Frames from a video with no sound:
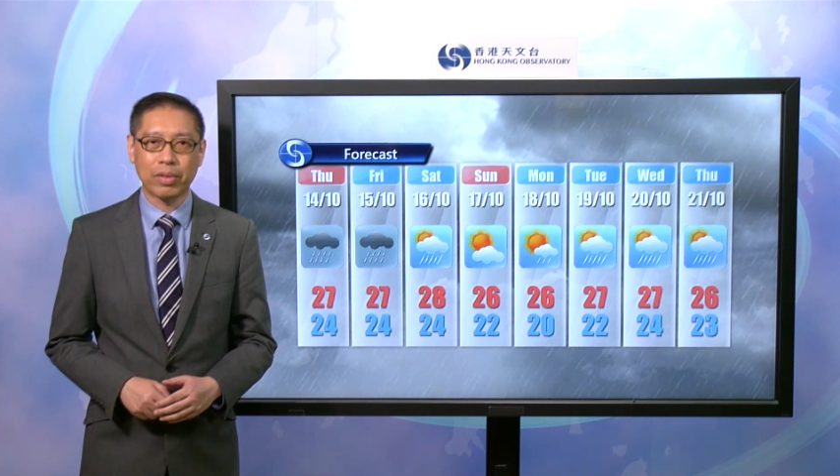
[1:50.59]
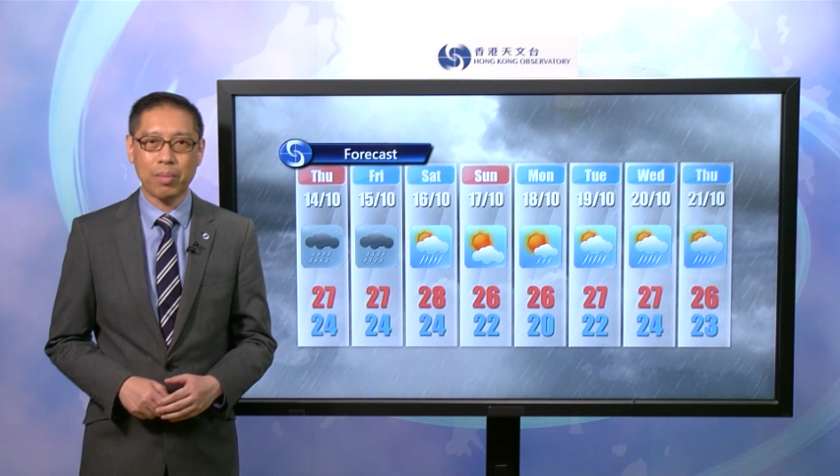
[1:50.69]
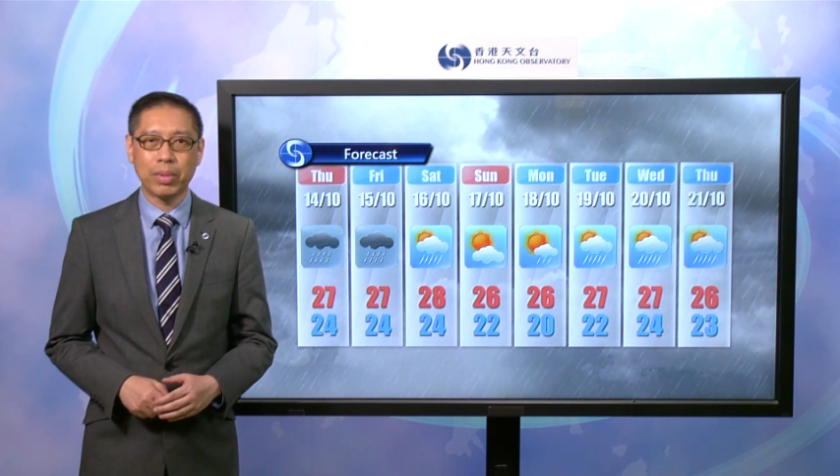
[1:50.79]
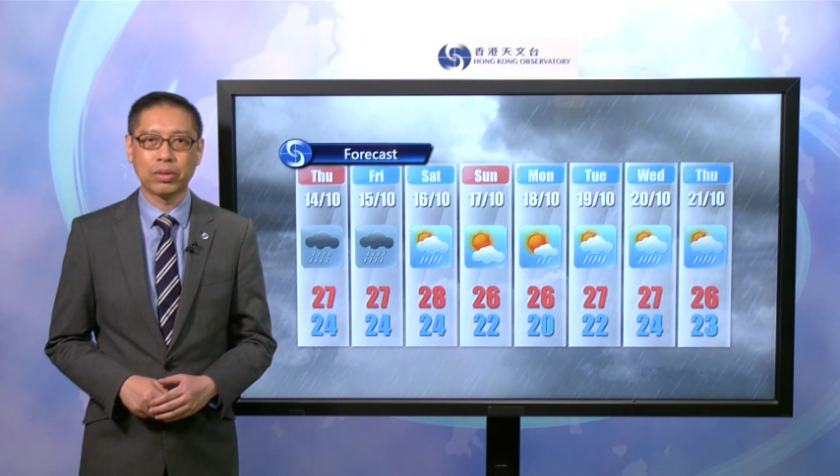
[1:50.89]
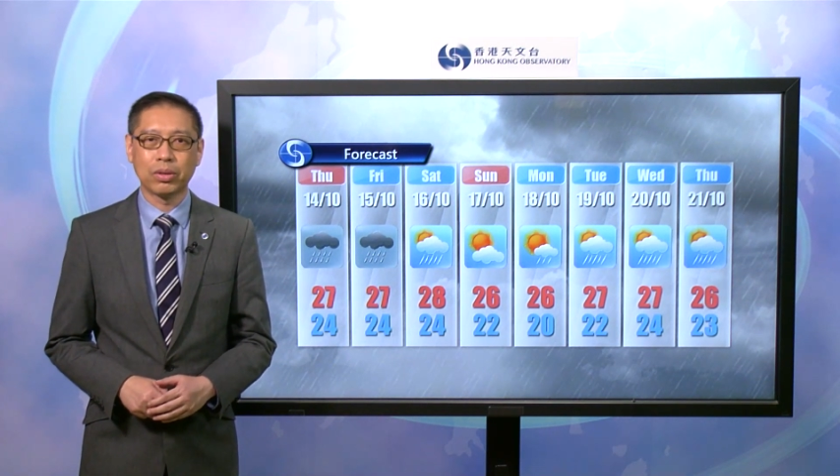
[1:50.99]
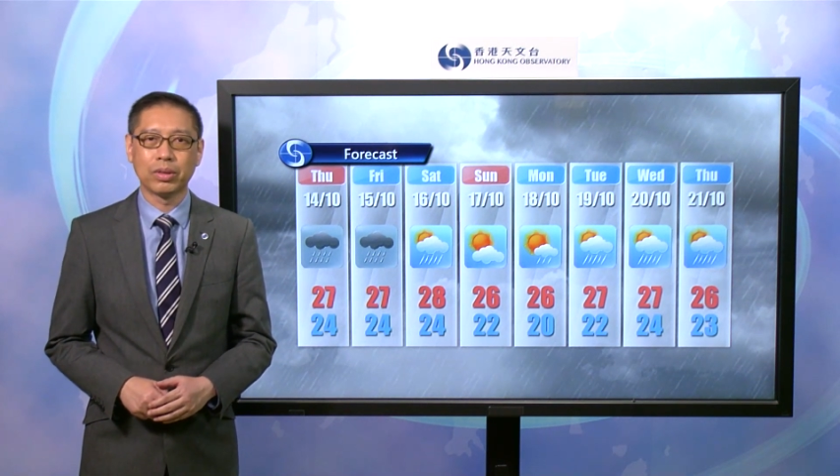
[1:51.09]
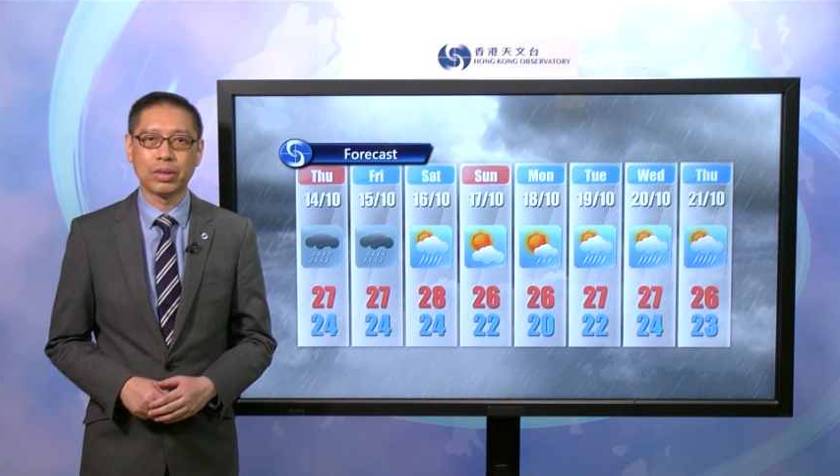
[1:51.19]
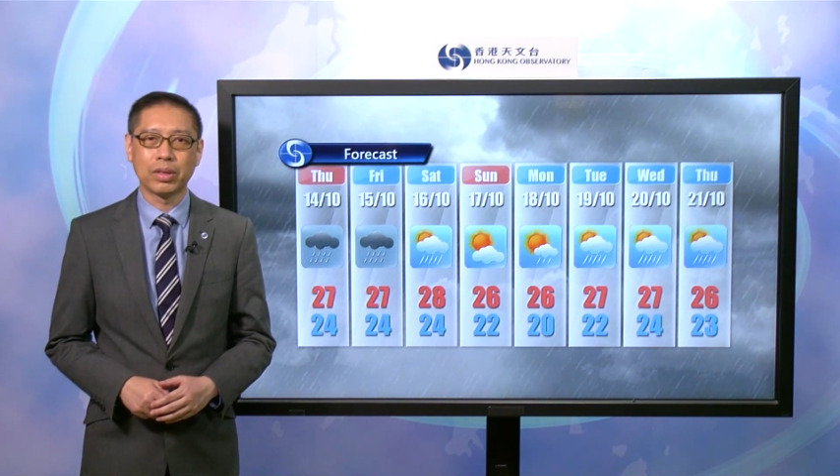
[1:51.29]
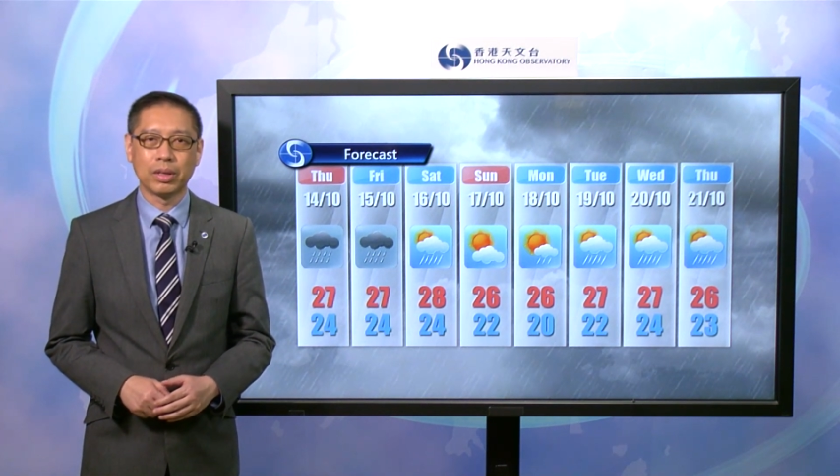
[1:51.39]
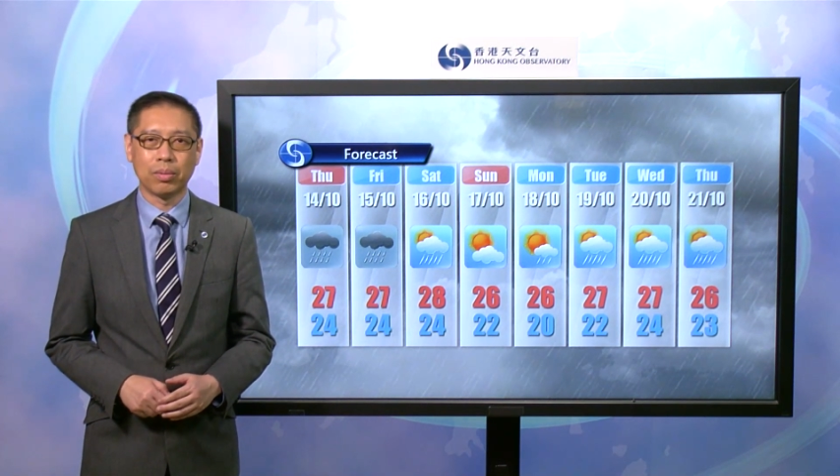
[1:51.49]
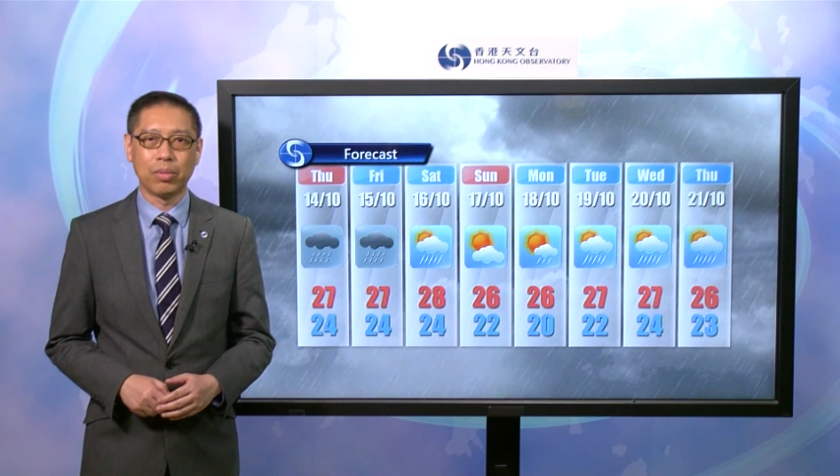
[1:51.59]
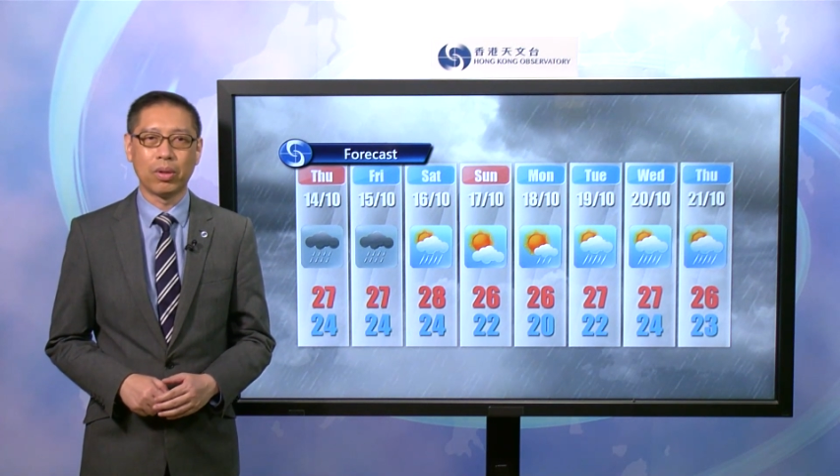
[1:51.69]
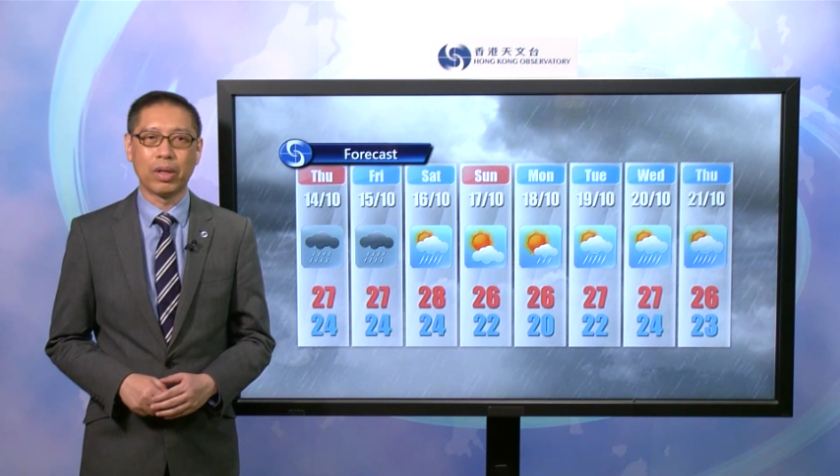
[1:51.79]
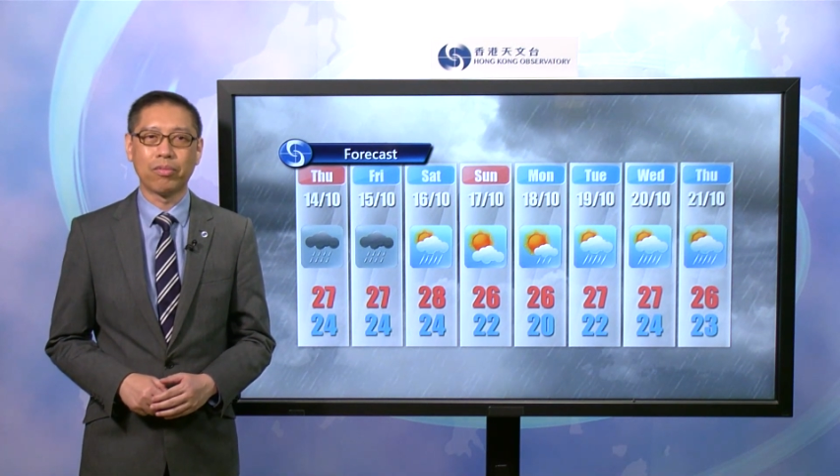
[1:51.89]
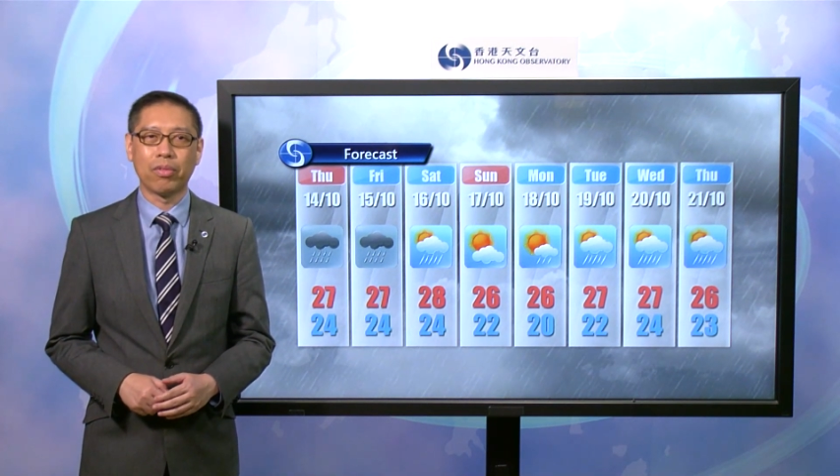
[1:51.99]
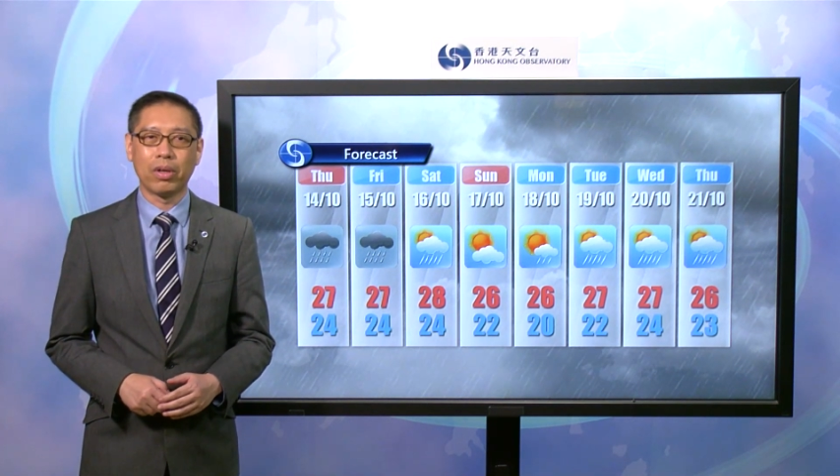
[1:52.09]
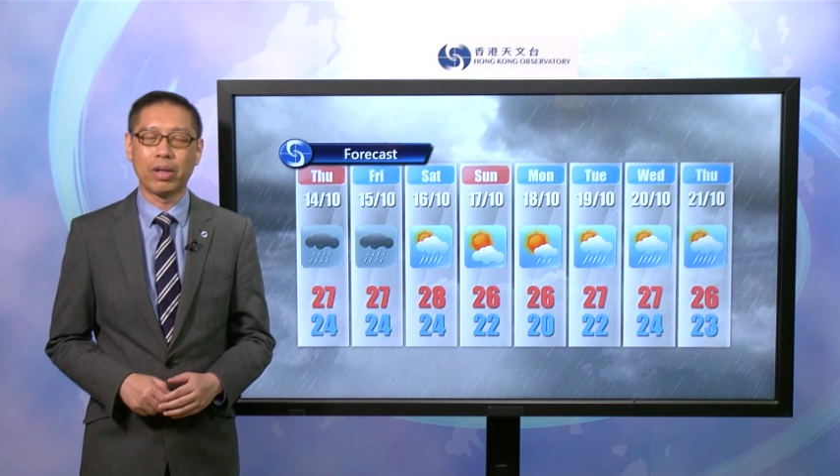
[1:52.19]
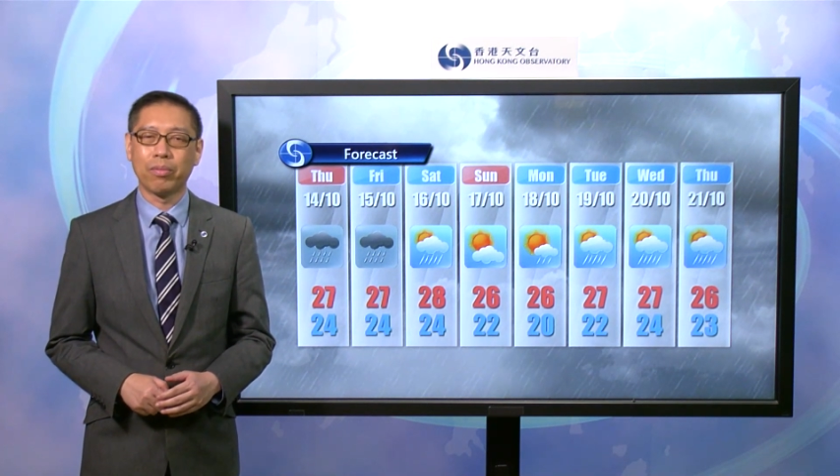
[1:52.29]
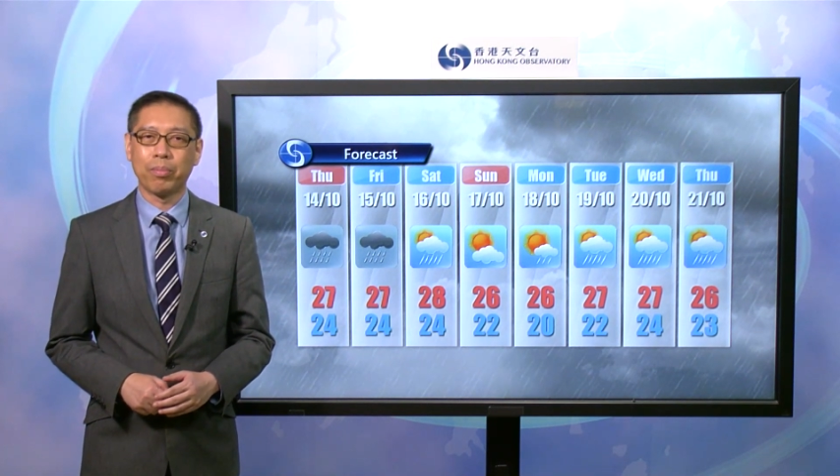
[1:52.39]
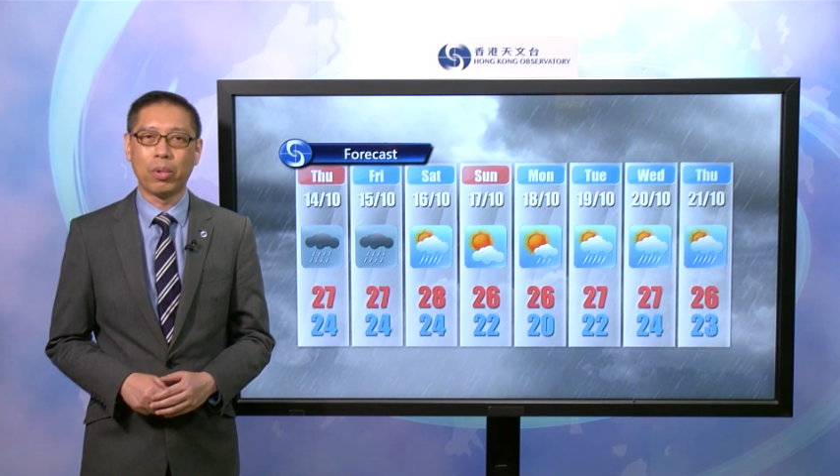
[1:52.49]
temperatures in the morning falling